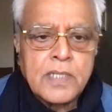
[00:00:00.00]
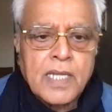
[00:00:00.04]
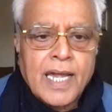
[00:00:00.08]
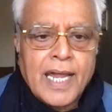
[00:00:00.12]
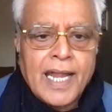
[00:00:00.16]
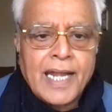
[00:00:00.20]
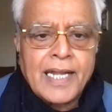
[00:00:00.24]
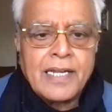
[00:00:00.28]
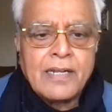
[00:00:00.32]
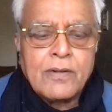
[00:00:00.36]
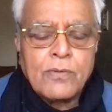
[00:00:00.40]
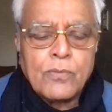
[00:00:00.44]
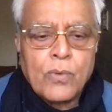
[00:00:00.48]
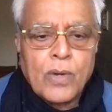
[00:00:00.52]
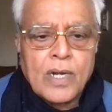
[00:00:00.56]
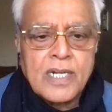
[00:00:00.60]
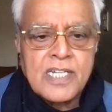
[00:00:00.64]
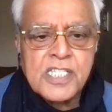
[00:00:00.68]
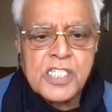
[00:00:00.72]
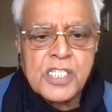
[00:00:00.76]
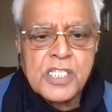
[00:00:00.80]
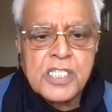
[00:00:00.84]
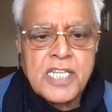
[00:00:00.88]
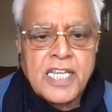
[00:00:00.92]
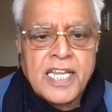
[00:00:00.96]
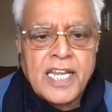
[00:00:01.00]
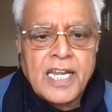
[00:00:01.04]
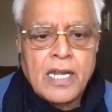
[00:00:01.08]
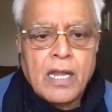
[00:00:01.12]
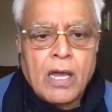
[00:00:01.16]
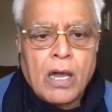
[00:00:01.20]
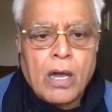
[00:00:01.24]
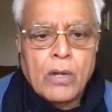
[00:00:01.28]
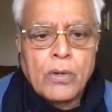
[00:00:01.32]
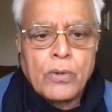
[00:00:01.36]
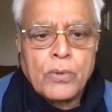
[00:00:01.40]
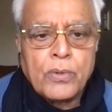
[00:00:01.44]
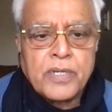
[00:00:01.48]
And once De
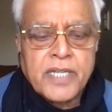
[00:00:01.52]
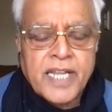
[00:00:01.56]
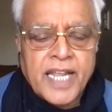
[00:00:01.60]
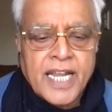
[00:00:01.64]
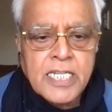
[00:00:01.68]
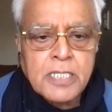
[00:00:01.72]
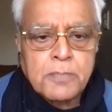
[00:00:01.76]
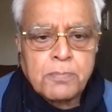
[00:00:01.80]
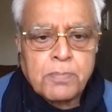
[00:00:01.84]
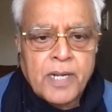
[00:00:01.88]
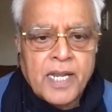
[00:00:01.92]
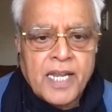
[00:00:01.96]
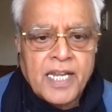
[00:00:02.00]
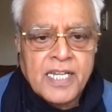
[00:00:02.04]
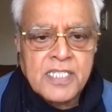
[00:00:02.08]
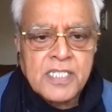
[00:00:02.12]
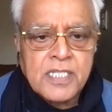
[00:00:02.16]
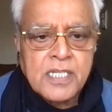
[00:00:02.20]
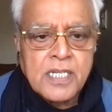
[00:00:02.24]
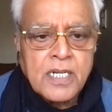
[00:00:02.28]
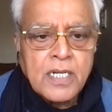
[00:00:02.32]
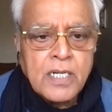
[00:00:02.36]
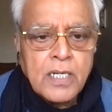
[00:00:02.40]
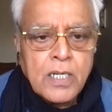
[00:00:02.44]
La Rue takes place,